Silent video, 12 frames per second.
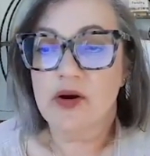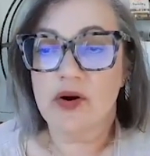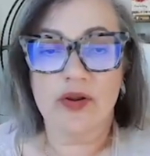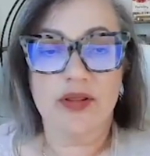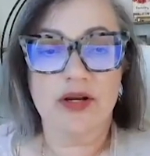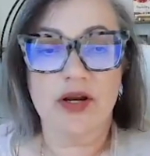
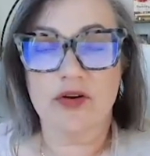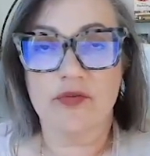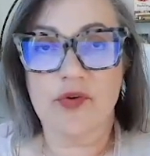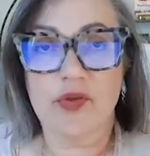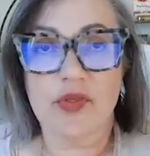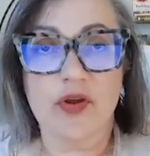go to the
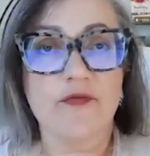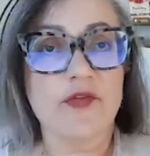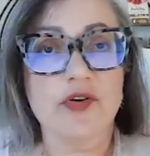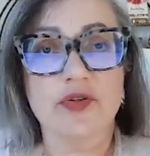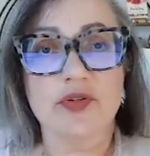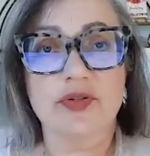doctor for their
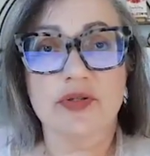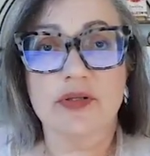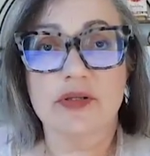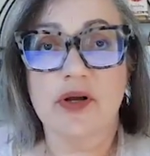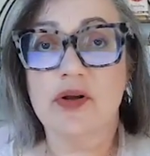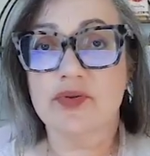first
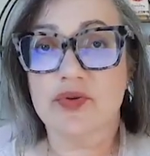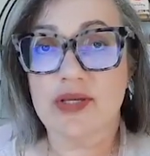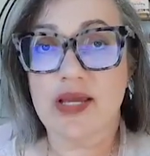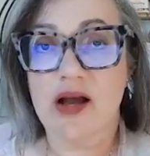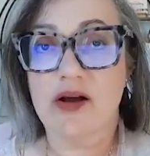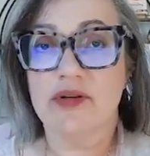
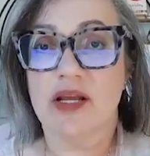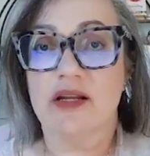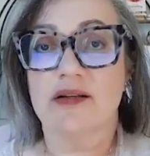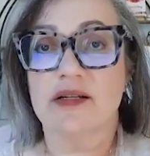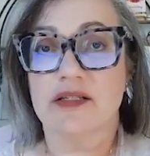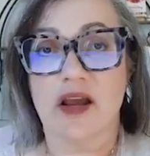ultrasound,
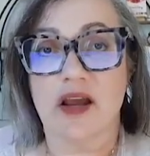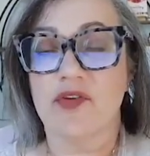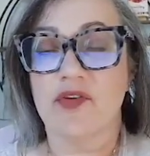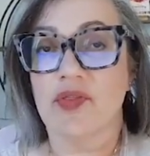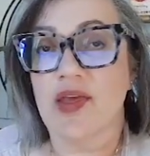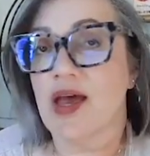and
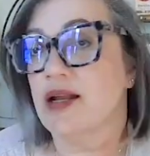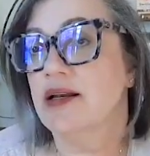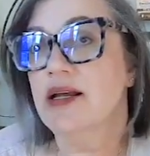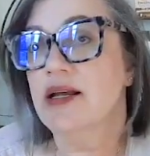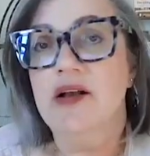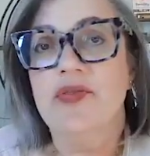discover that
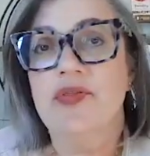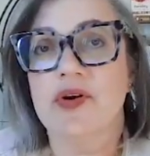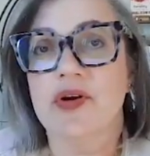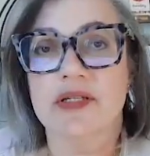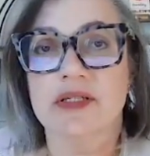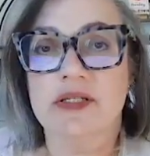
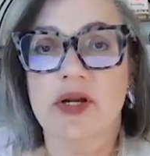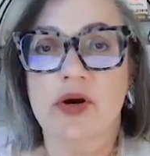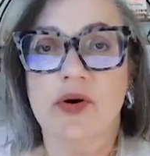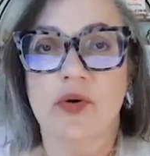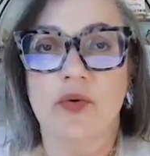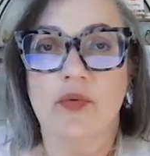there is
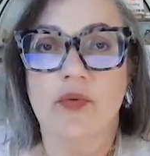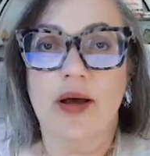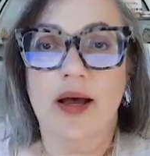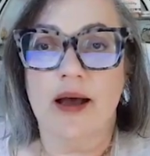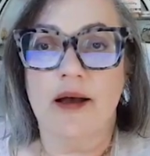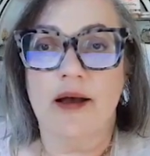no
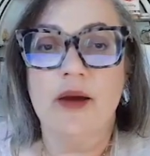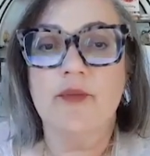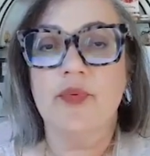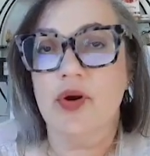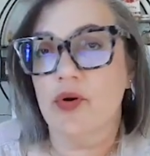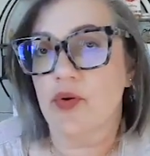uh,
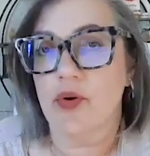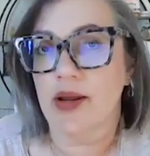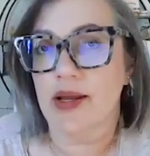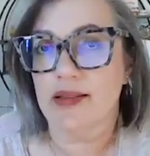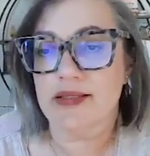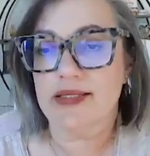embryo
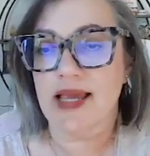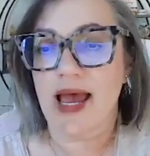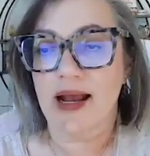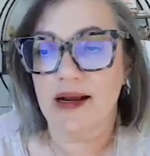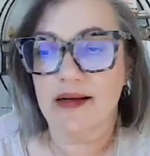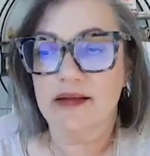growing in the
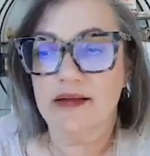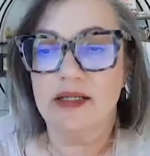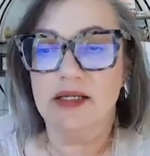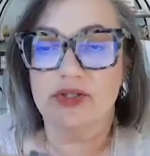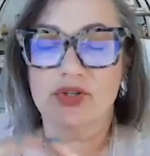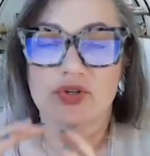sac.
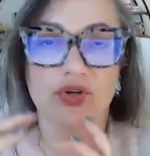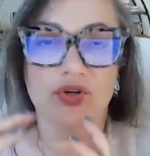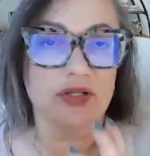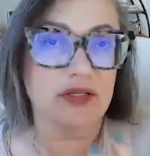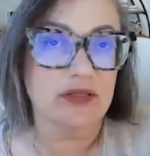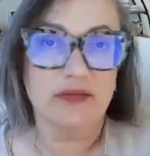It's
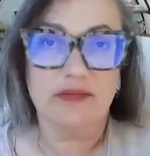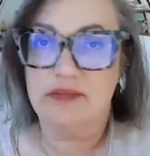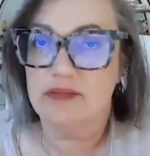just